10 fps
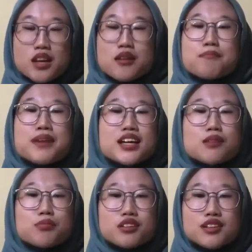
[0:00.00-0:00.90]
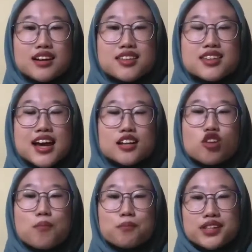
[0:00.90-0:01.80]
Many products and
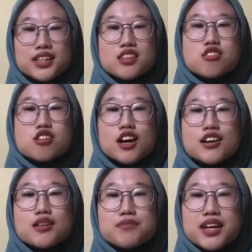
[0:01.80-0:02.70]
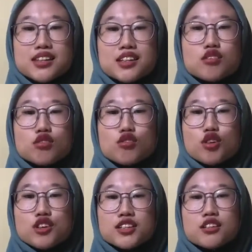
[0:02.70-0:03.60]
components are subjected to
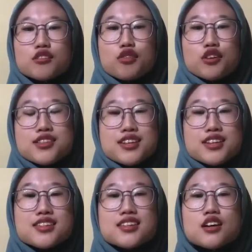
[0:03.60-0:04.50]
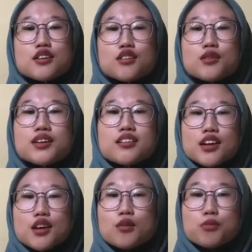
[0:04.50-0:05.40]
torsional forces during
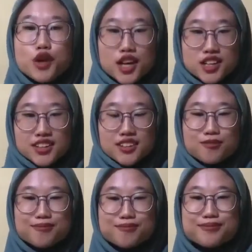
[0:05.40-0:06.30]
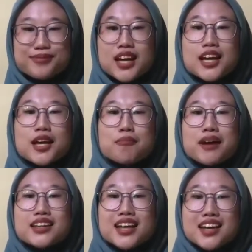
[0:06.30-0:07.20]
their operation. By
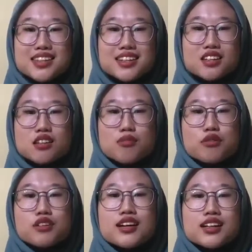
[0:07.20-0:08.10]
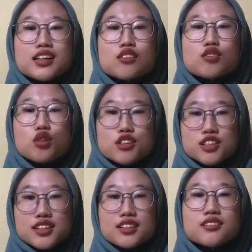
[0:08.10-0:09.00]
testing this product in
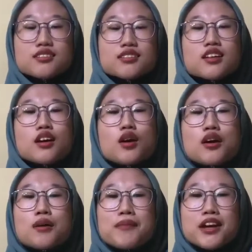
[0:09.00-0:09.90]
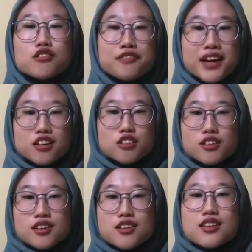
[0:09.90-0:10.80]
torsion,
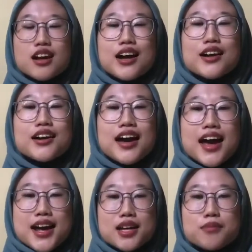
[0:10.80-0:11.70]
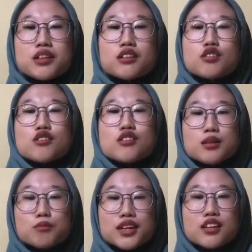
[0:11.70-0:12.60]
manufacturers are able to
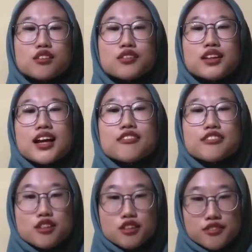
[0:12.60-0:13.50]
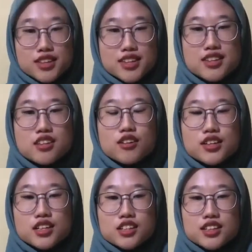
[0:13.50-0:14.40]
stimulate real-life services
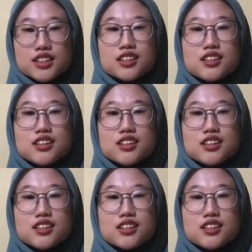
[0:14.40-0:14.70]
condition,